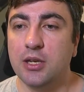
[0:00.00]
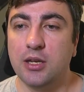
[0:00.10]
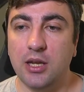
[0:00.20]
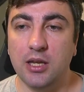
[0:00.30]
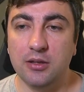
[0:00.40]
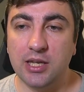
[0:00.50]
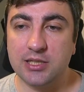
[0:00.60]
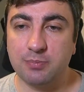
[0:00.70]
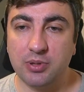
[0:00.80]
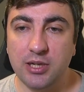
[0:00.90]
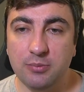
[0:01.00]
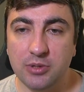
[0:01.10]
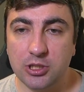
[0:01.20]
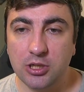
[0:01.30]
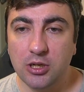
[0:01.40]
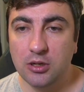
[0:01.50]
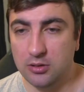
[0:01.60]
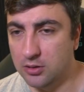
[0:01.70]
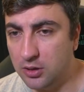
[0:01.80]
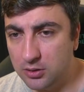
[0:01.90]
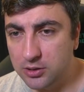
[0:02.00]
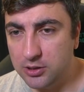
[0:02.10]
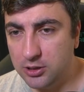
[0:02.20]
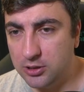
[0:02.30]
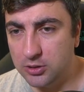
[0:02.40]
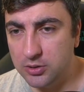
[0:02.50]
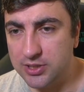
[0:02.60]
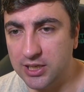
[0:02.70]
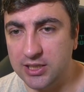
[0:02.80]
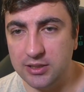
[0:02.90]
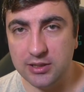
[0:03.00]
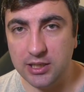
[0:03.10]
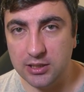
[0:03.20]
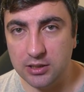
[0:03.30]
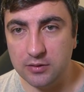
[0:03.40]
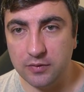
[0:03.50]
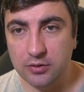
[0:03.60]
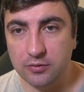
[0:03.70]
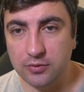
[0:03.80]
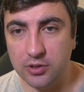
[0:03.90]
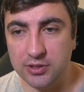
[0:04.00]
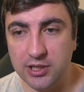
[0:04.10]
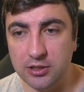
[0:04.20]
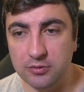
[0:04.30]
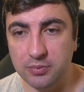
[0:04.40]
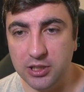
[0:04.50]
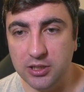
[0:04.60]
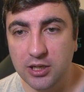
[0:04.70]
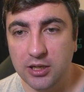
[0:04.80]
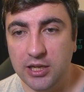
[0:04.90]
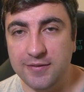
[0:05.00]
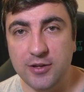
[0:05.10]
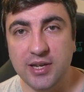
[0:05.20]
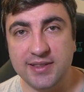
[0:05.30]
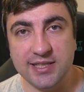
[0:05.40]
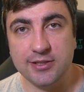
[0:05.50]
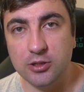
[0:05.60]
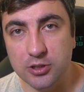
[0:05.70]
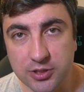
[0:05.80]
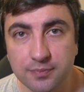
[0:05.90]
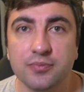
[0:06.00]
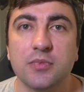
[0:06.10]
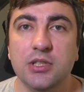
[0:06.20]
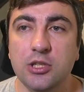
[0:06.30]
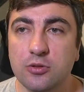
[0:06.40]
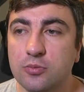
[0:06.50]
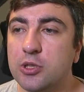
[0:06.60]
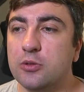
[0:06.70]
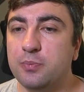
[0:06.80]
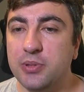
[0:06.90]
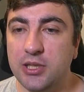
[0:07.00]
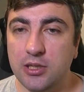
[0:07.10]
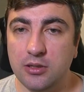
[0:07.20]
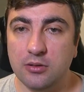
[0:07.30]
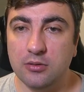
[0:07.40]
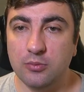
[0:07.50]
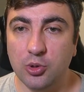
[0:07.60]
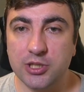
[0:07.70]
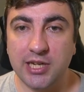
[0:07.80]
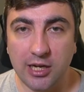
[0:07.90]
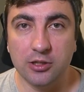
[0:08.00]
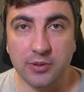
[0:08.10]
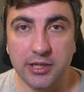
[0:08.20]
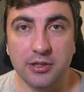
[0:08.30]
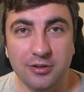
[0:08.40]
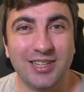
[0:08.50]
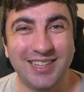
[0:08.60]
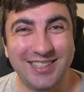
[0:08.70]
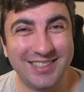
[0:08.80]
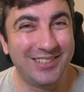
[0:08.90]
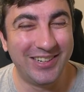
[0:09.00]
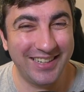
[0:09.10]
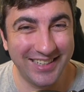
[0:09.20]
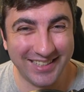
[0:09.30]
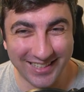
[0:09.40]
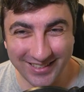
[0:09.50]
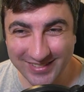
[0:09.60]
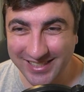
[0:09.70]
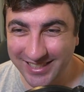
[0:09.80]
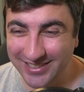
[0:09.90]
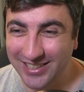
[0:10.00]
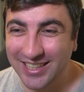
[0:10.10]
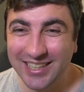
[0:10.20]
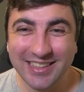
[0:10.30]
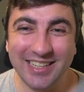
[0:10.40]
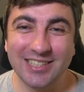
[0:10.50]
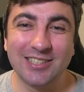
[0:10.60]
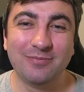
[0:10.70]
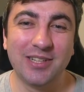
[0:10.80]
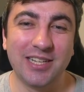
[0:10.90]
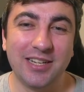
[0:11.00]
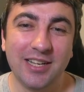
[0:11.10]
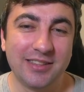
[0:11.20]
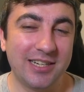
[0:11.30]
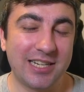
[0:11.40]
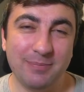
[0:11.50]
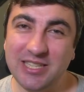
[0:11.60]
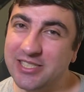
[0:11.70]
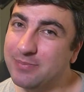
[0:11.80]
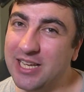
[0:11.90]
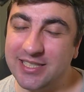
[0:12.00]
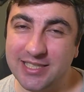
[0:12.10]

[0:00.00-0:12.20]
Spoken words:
And that's pretty much all the goals I can think of for Theater of Blood. If you hit these goals, you will be more tolerated when it comes to Theater of Blood. There can be some nasty